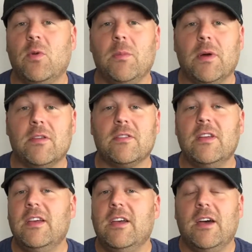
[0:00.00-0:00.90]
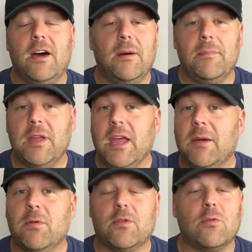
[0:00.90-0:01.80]
We must uh, be
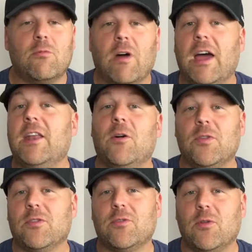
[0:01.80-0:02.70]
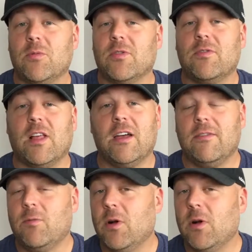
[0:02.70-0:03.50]
able to ride out the storms of life,